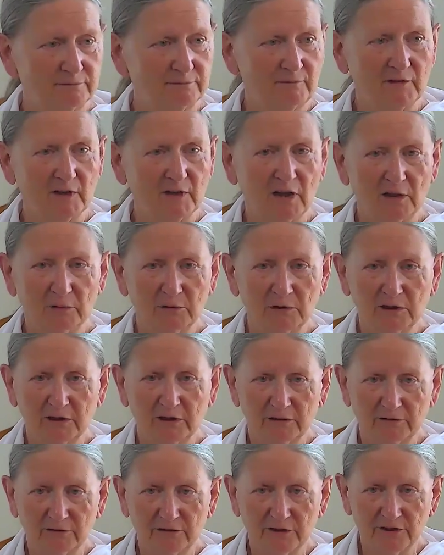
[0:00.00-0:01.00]
I will
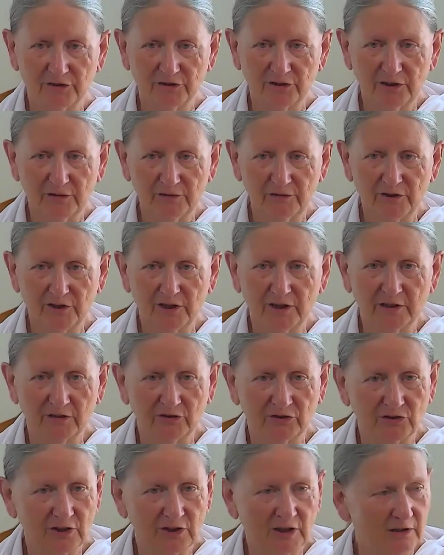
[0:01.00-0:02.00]
receive
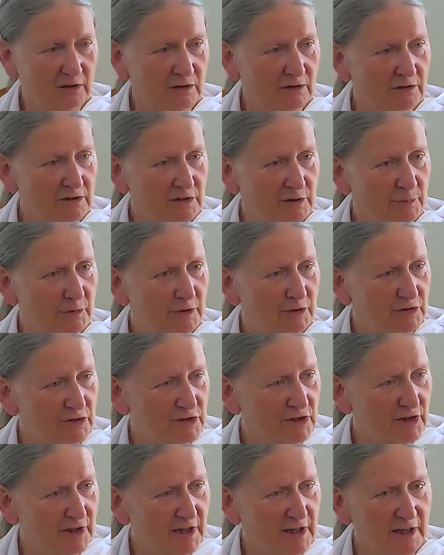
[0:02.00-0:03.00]
things that correspond
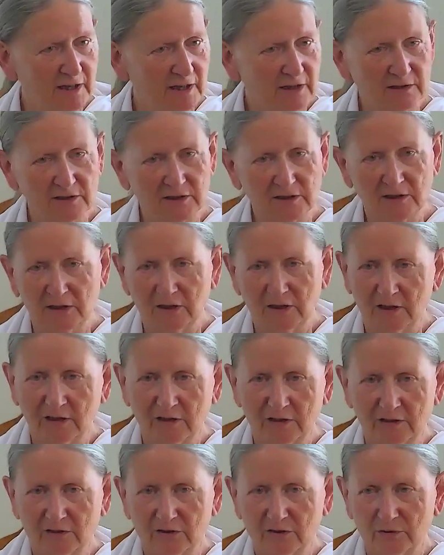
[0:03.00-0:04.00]
to that.
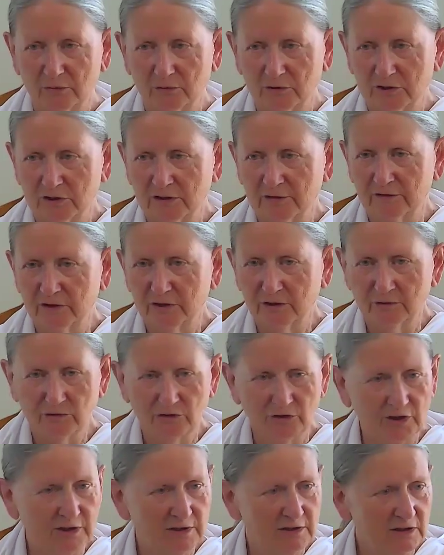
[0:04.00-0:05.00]
So whatever you
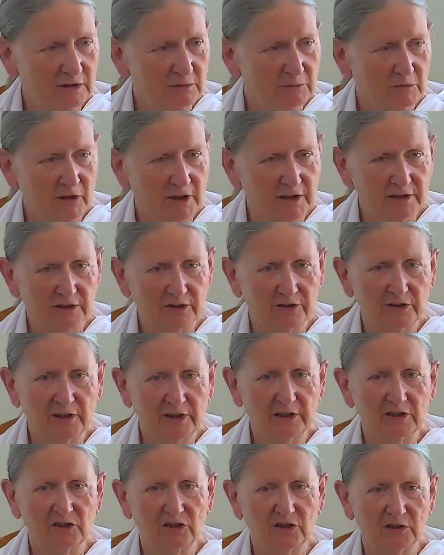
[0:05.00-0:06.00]
send in my
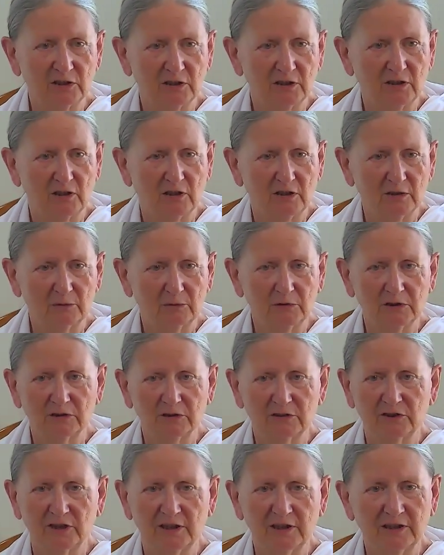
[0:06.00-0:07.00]
direction, I will
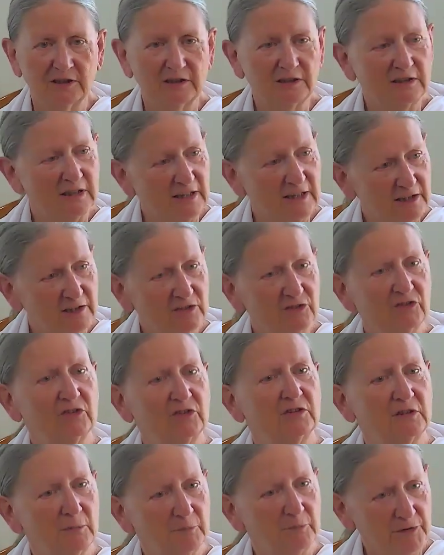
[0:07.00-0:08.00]
take it as
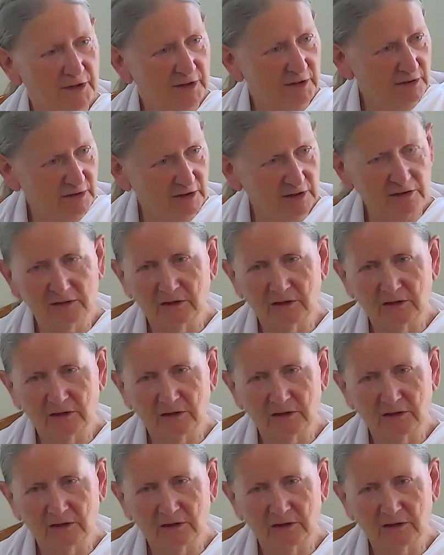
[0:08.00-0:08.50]
something that